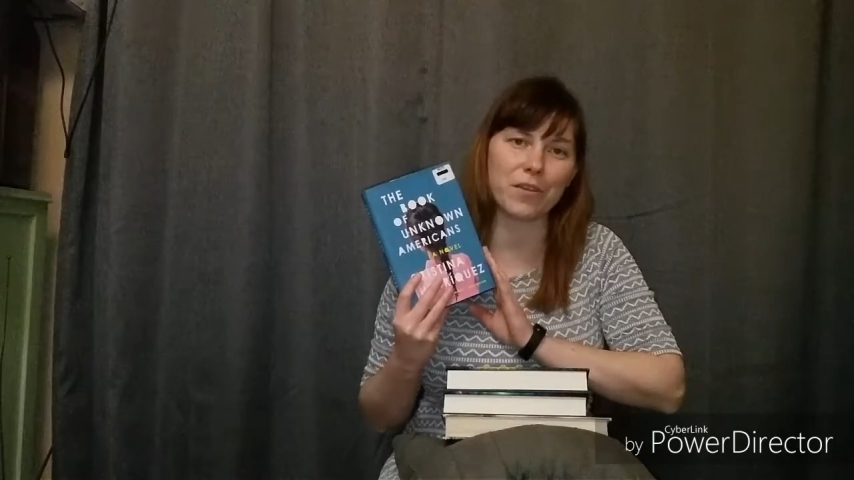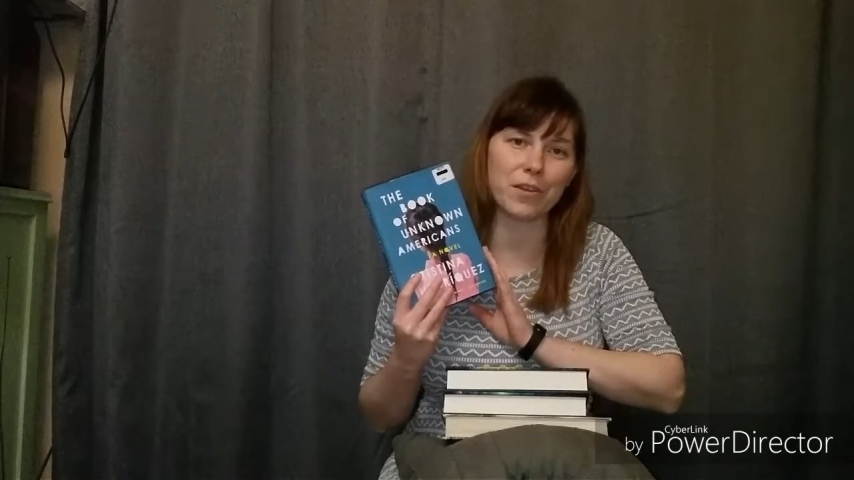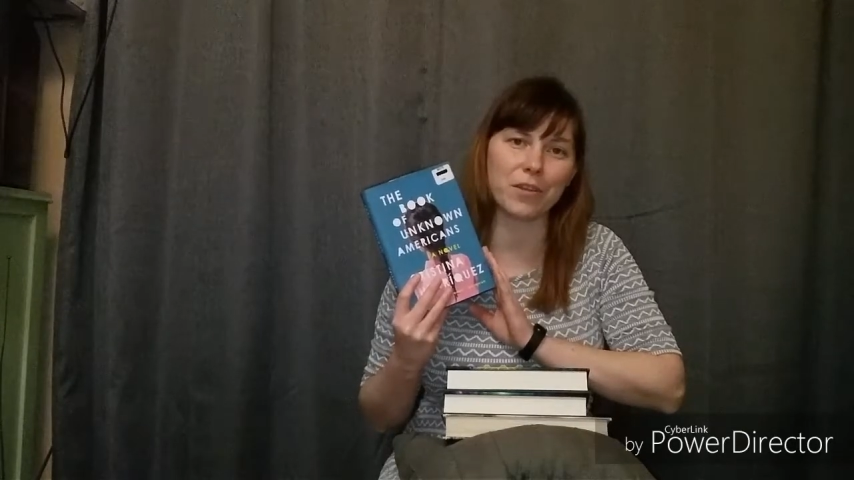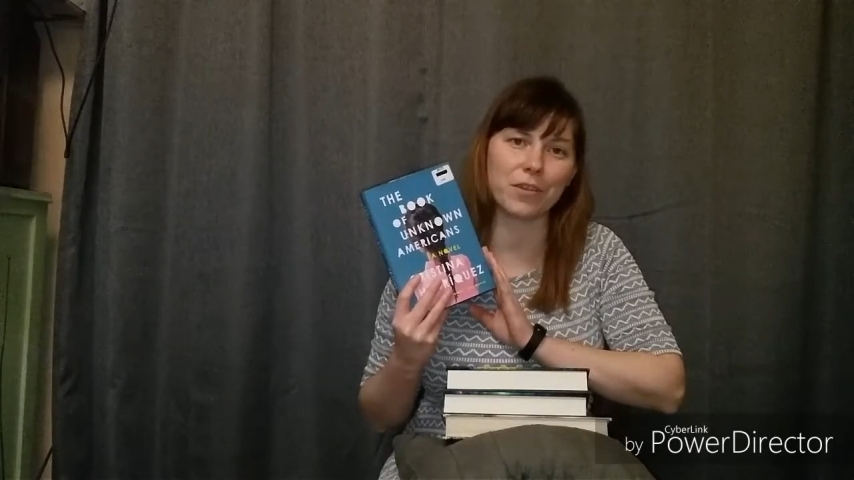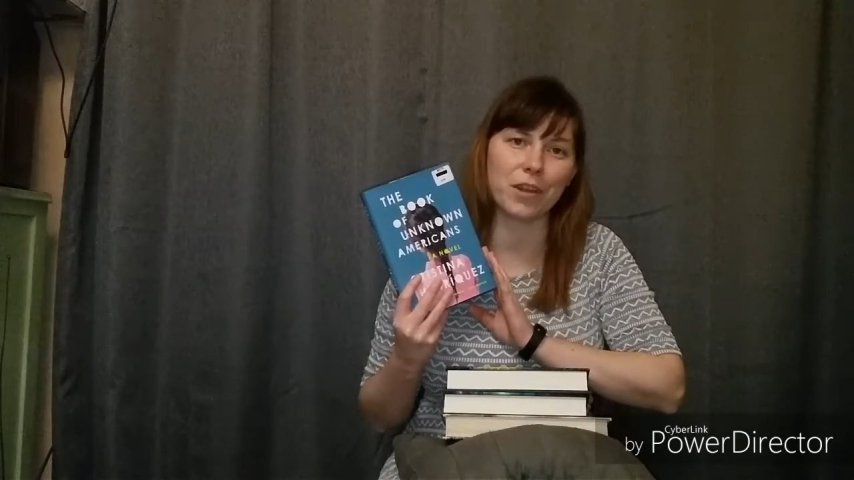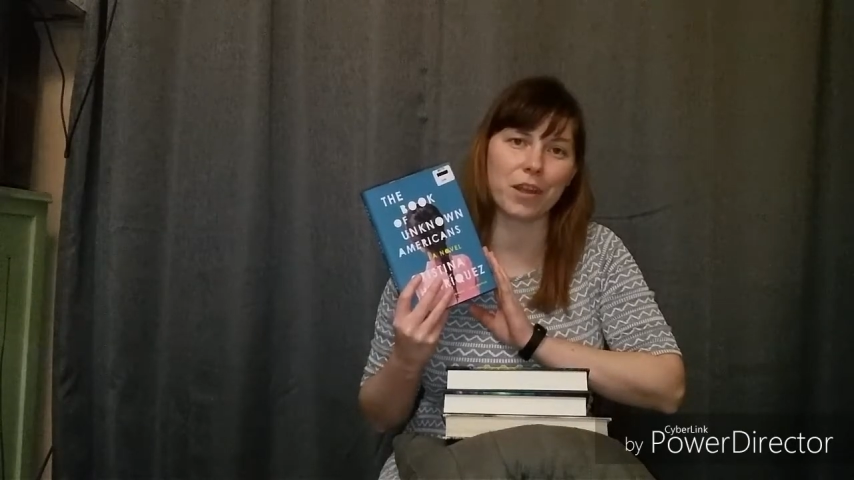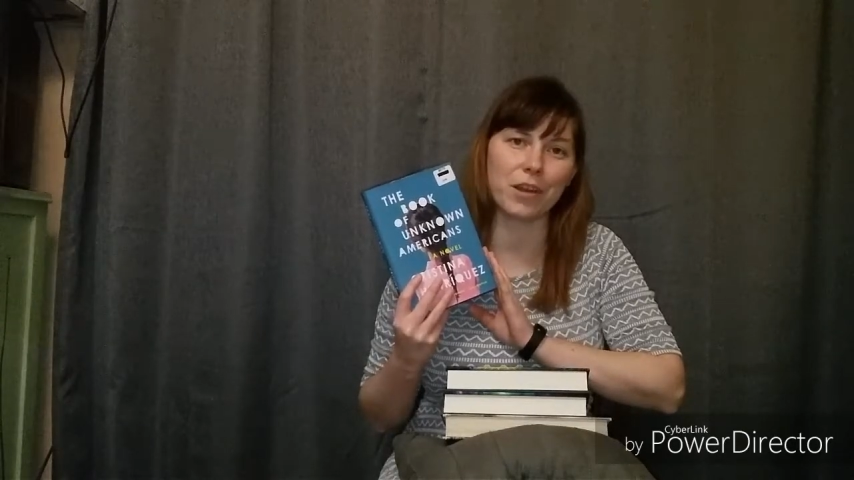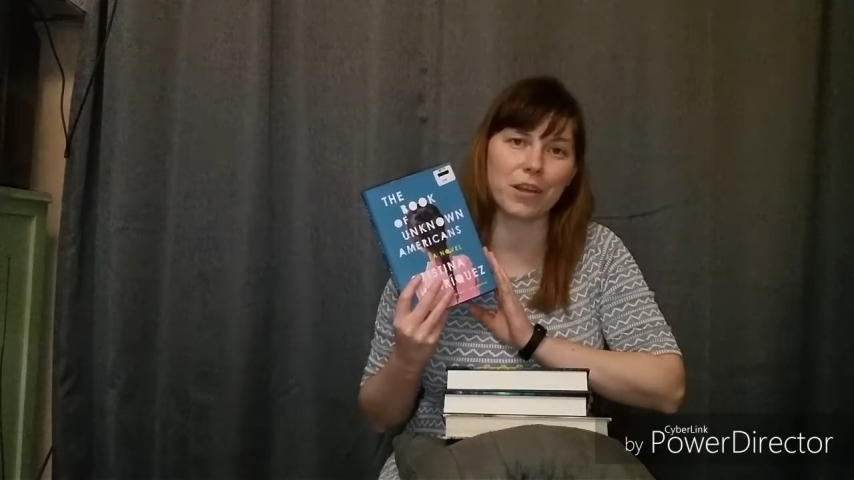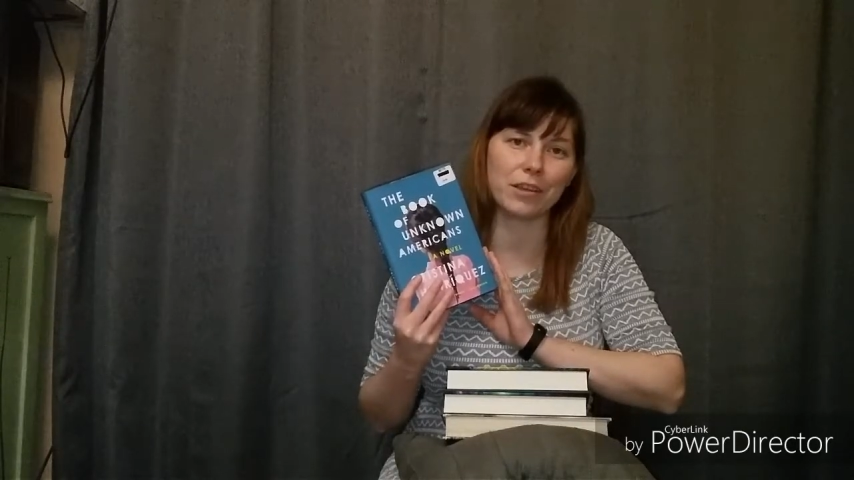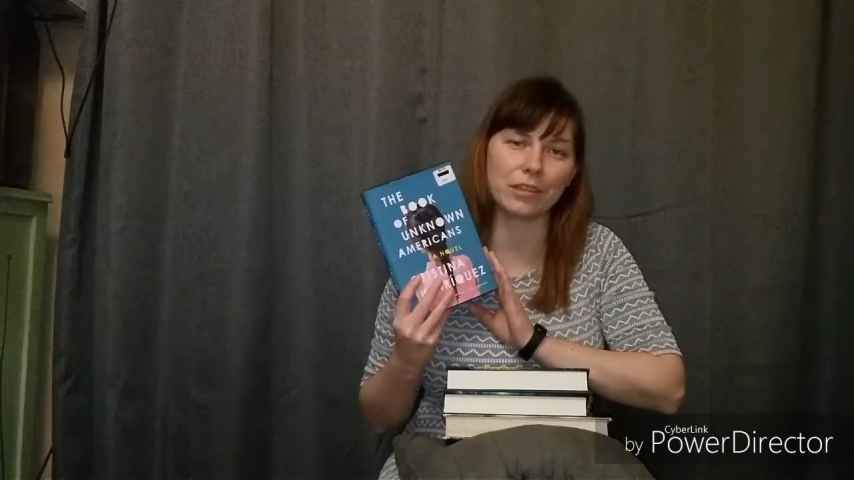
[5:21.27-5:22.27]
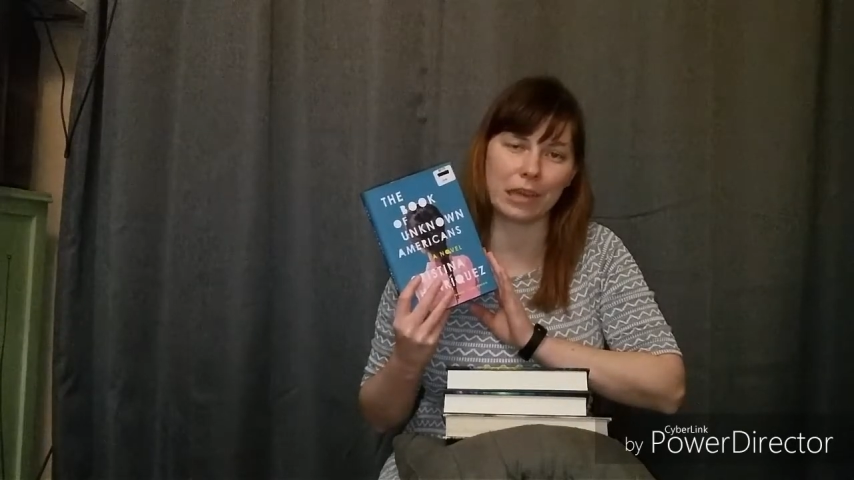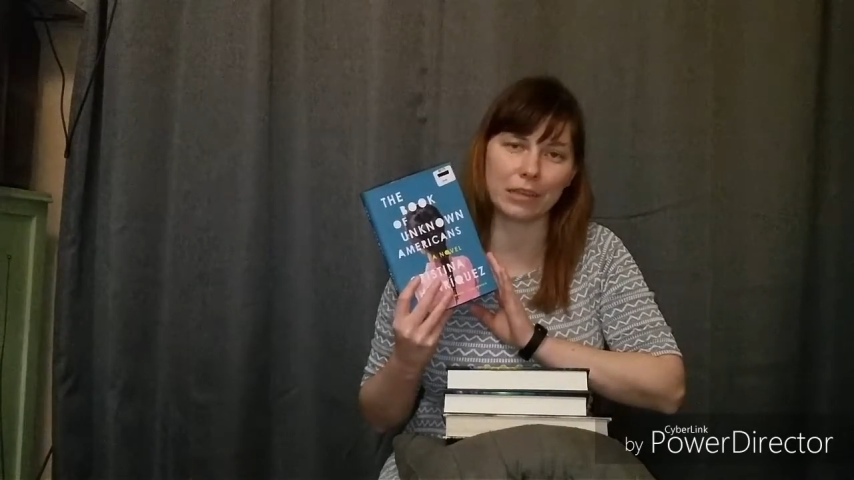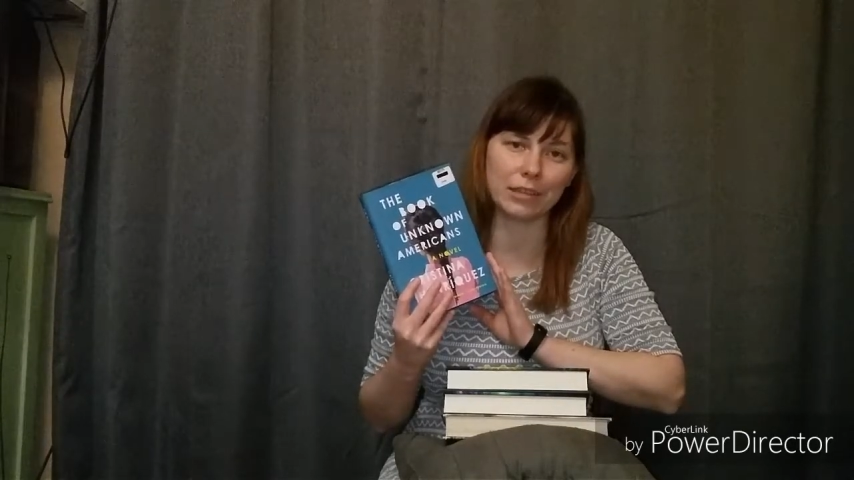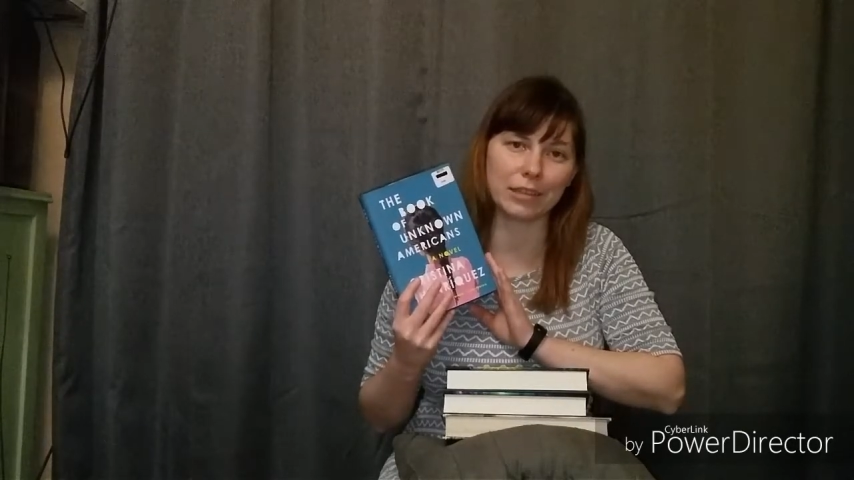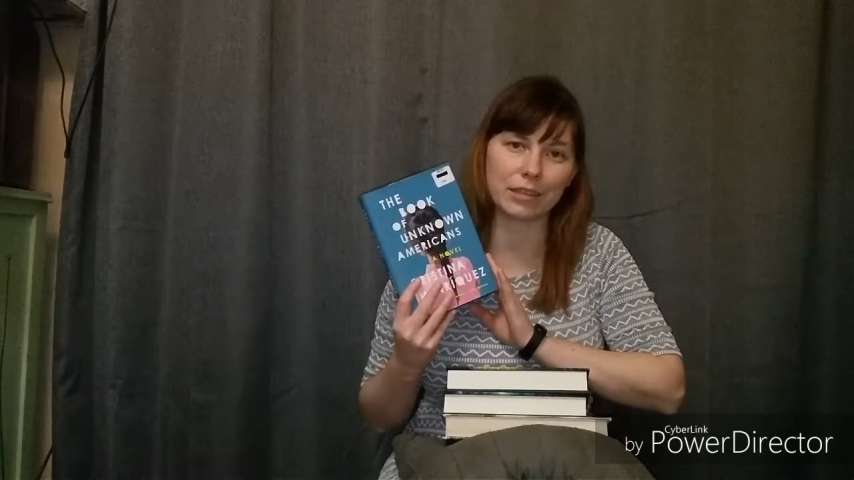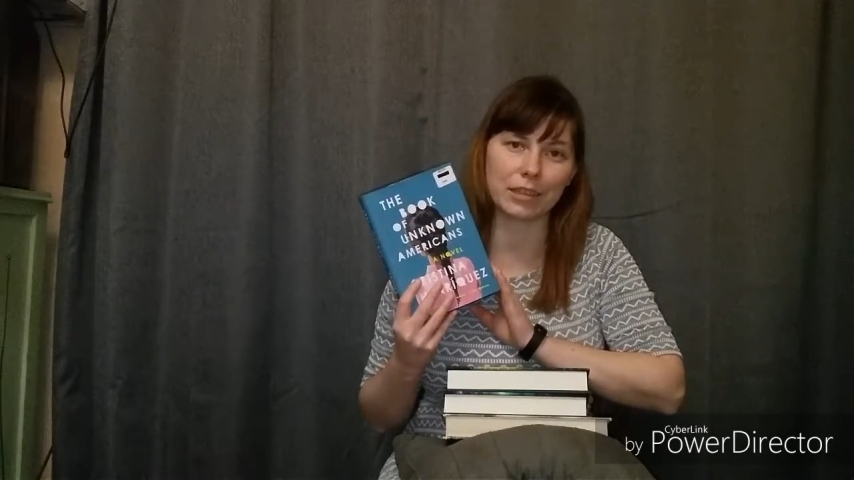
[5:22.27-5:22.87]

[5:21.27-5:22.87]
and then it sounds like